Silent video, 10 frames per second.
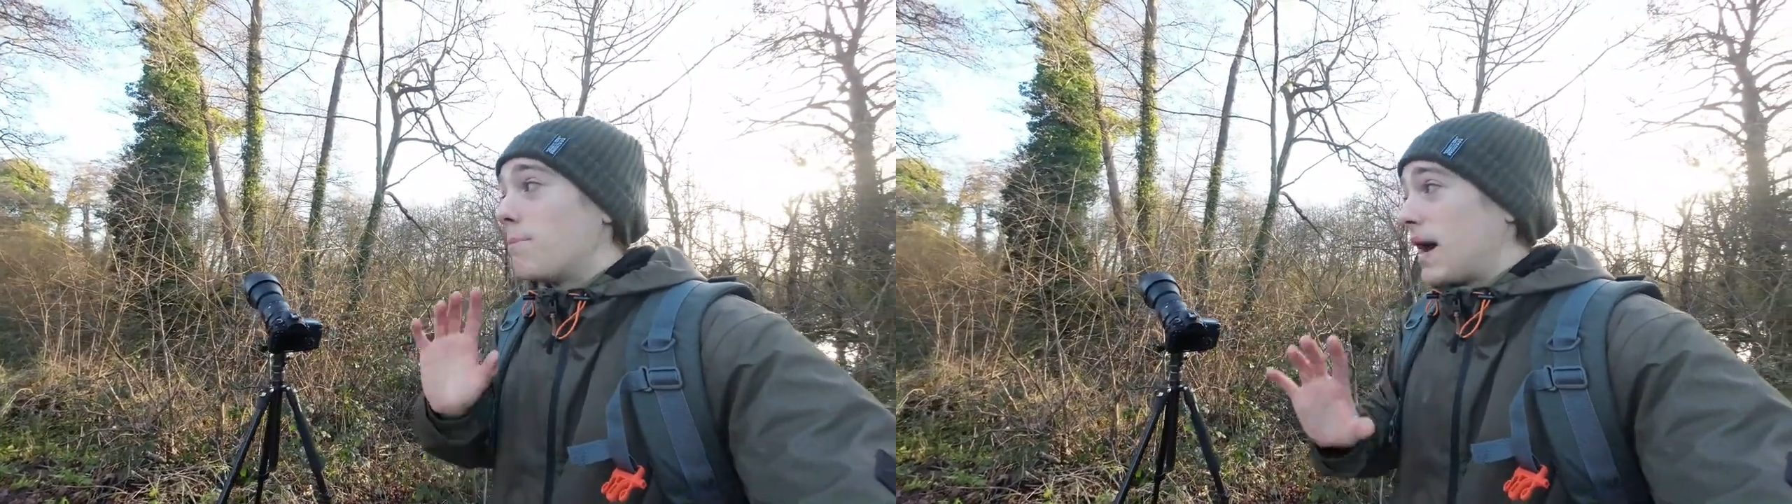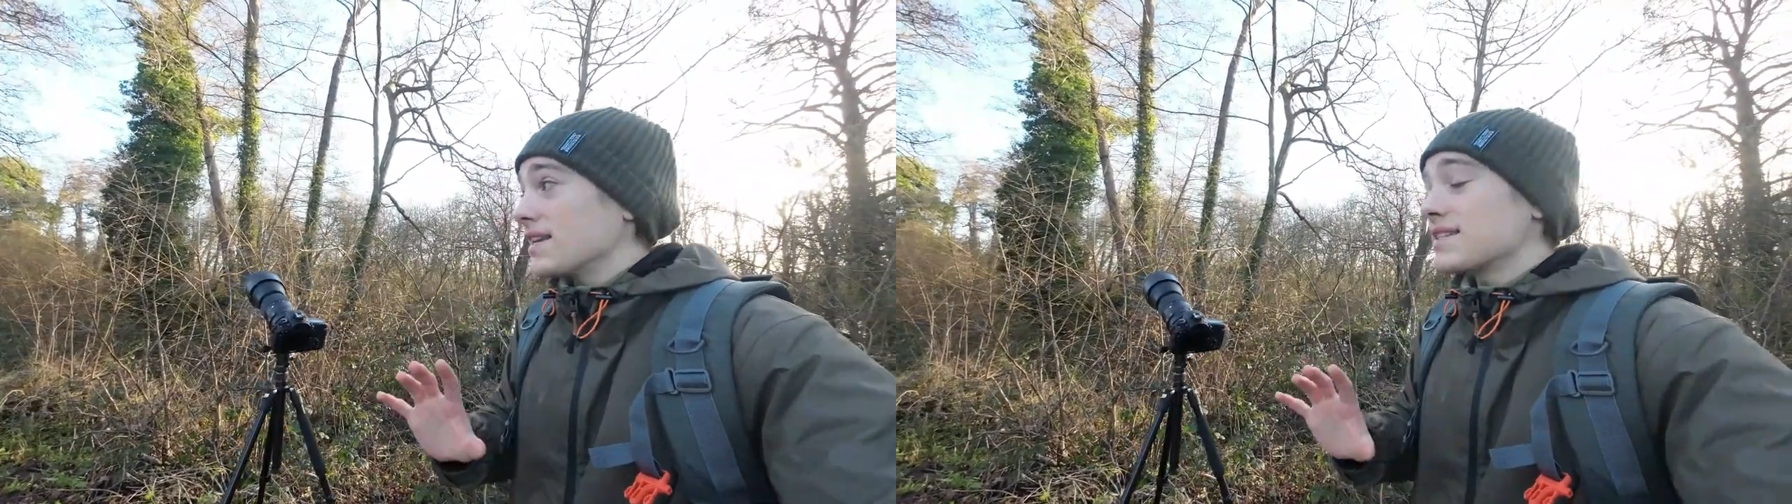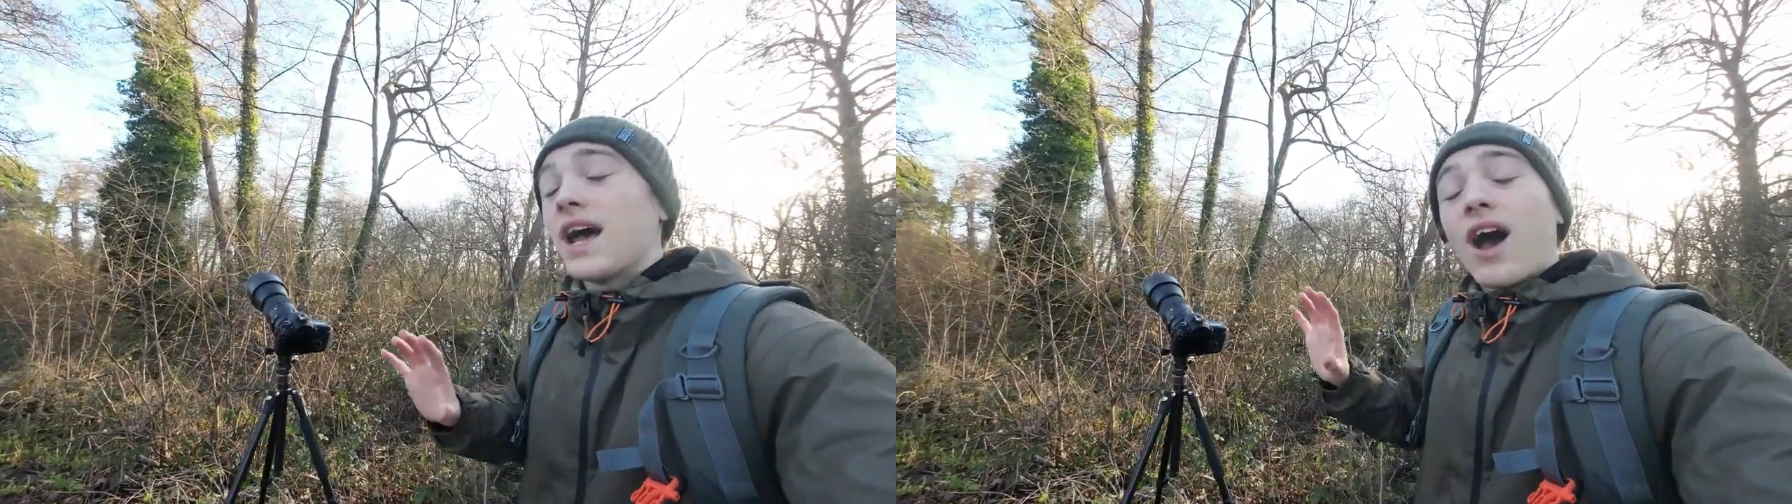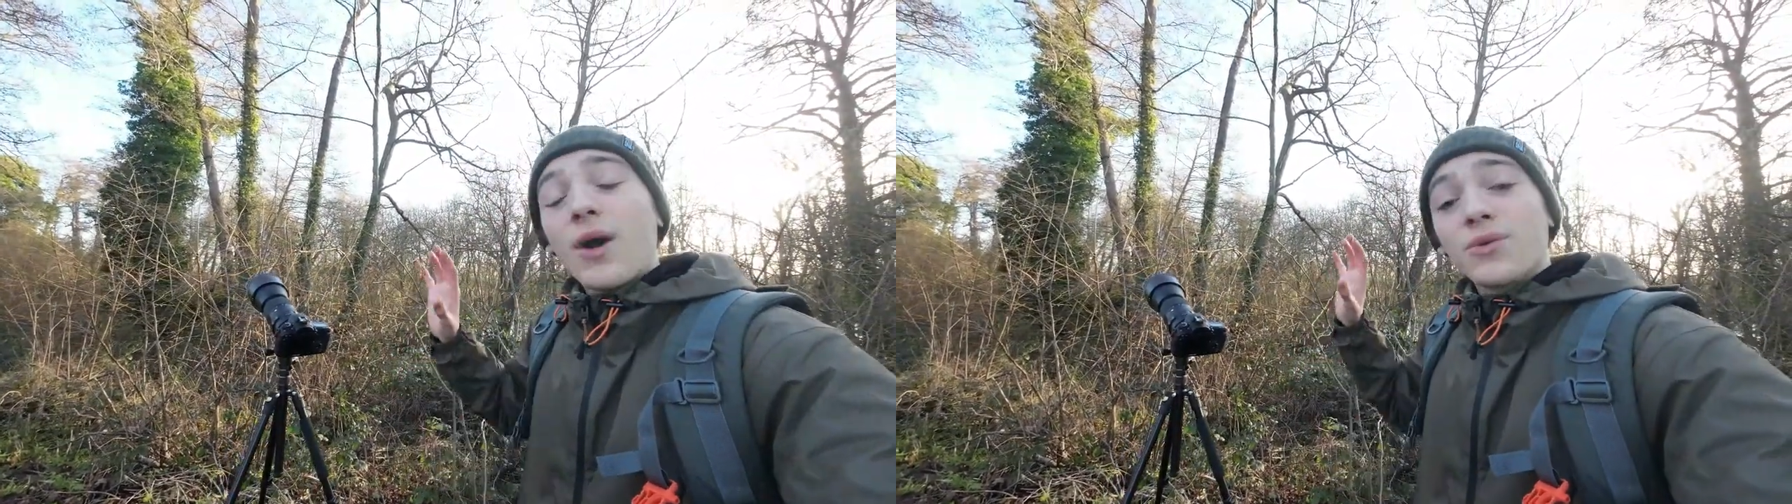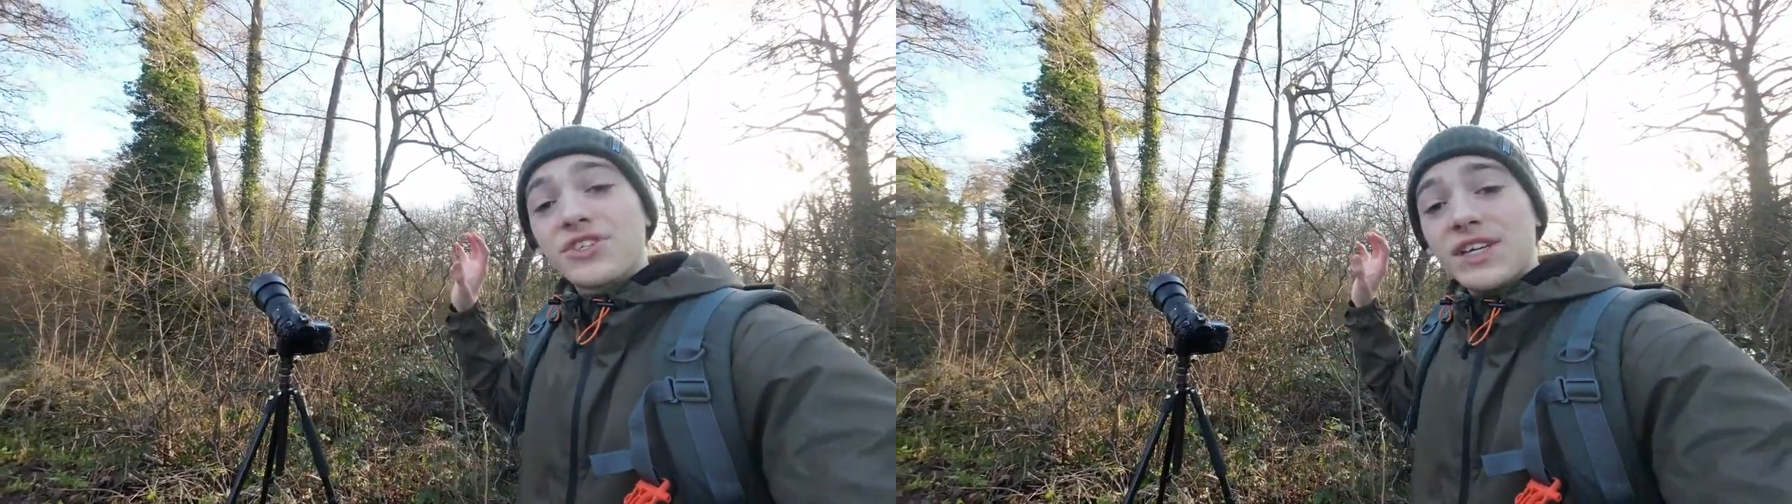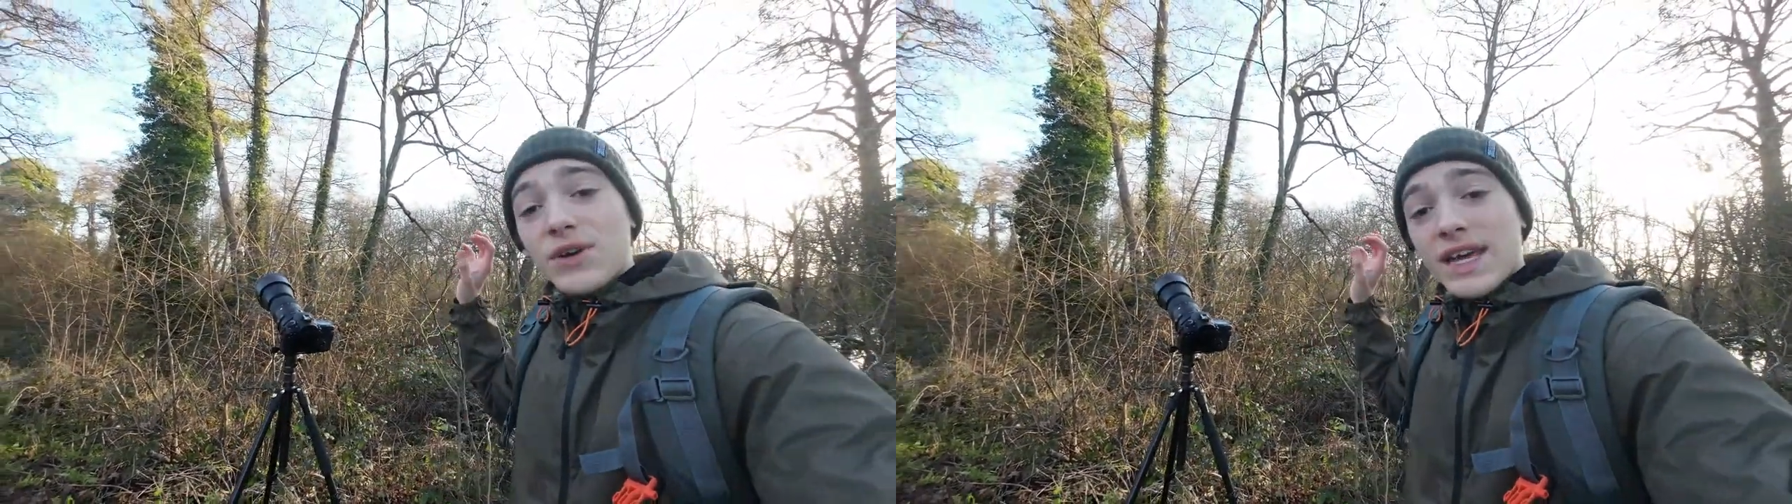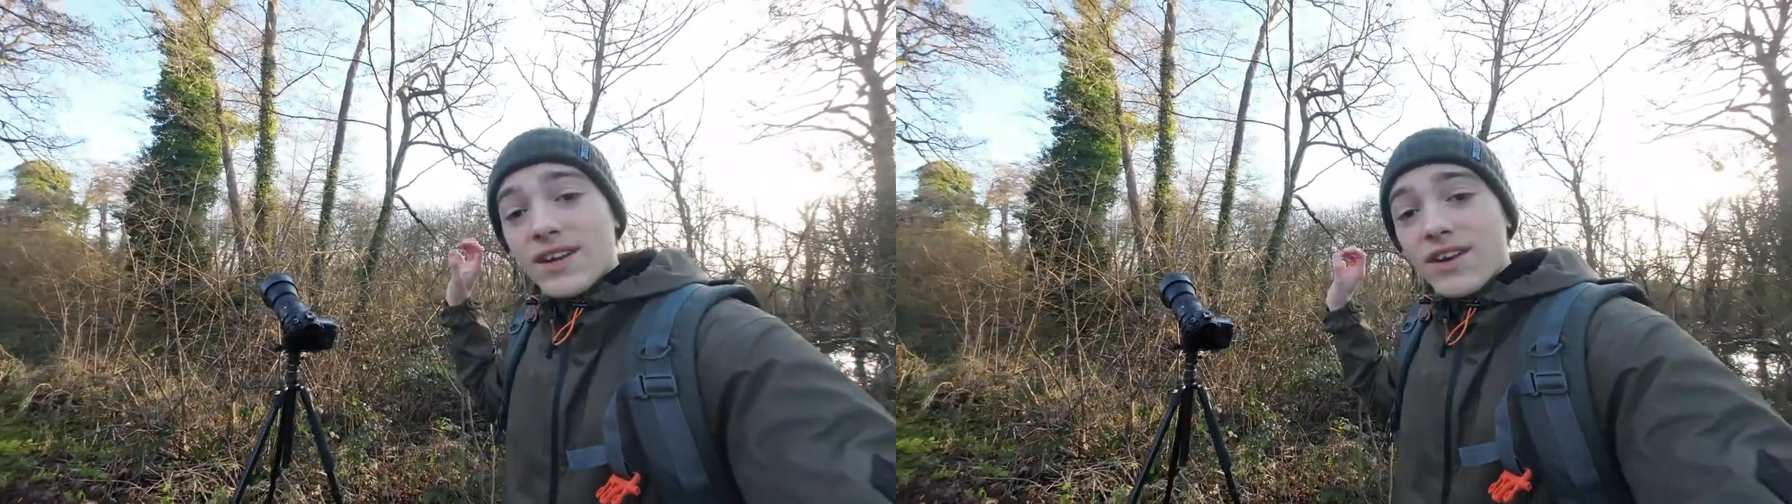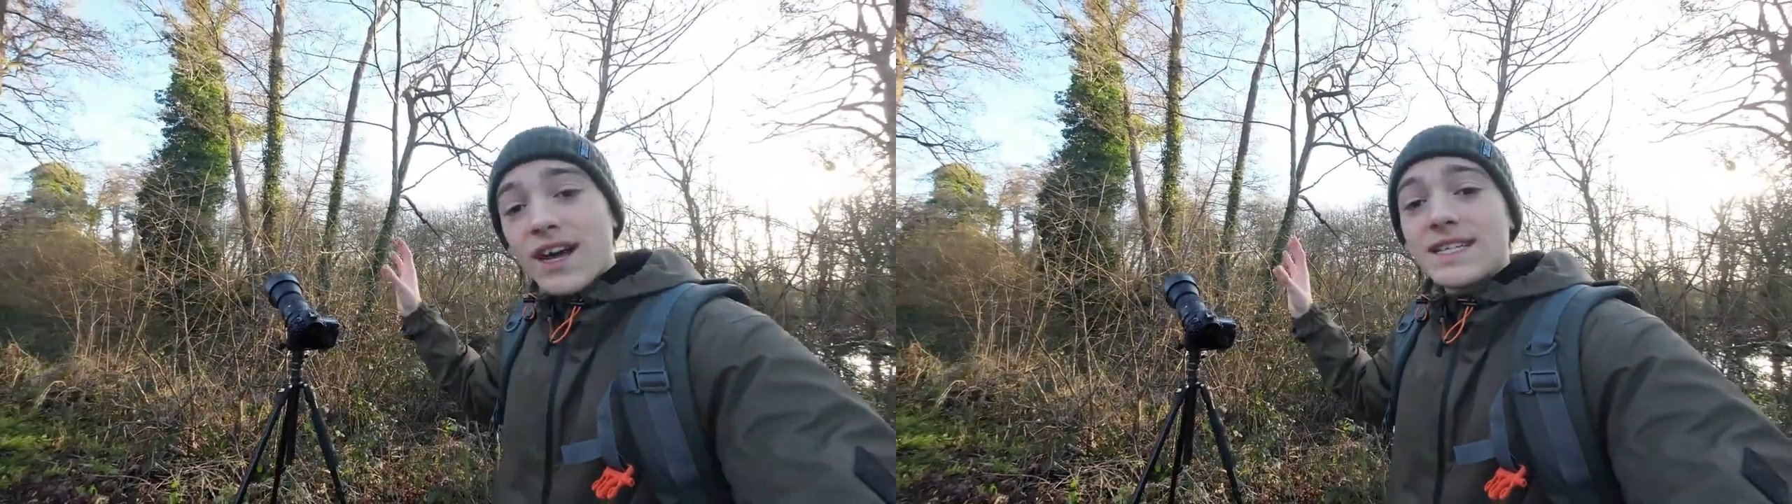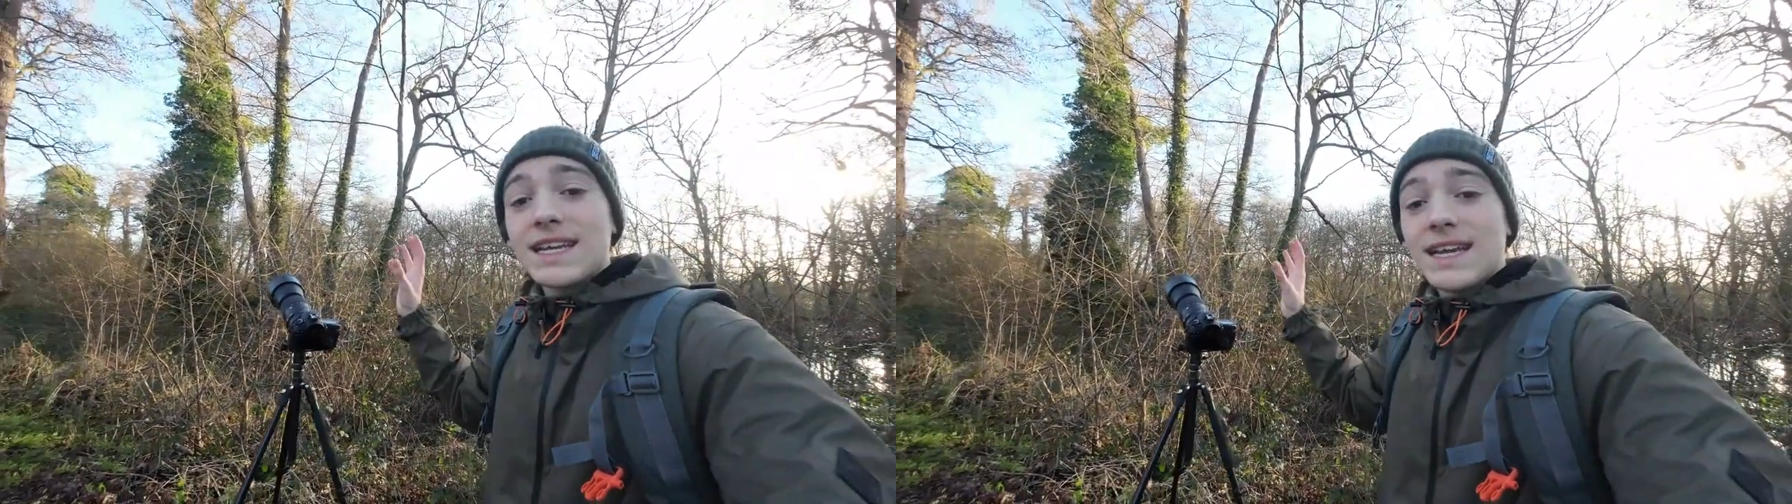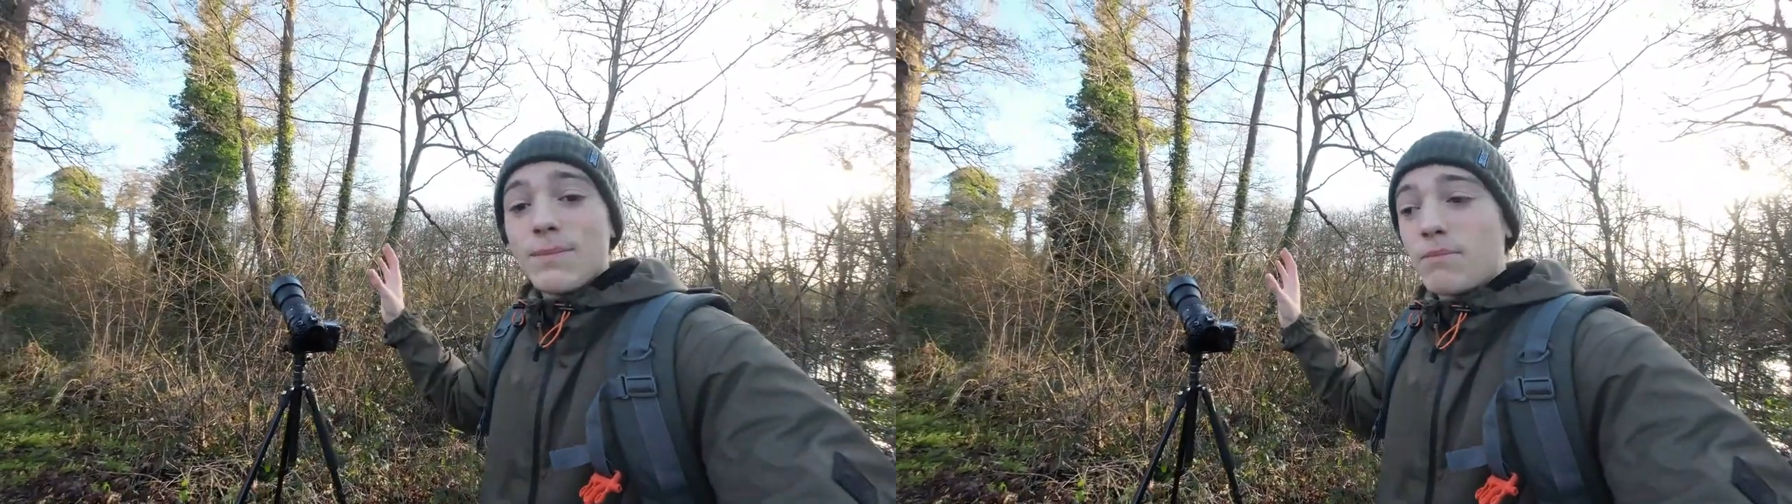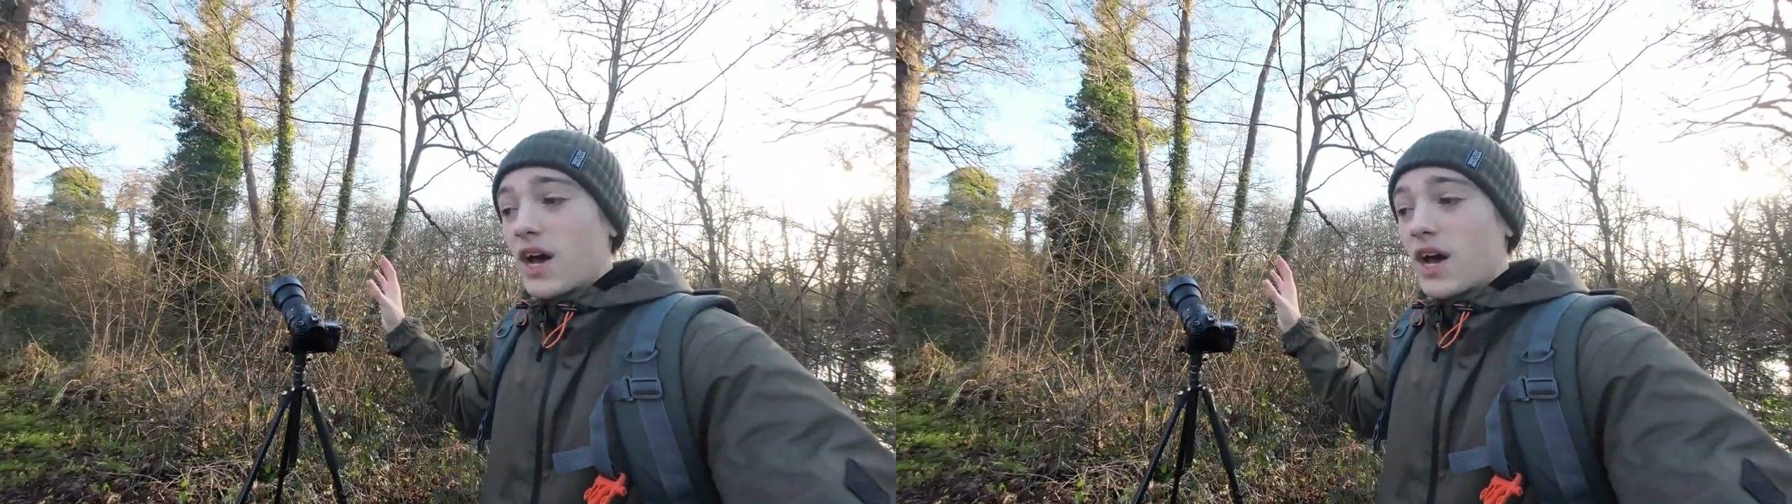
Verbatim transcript: but I will still get a nicely lit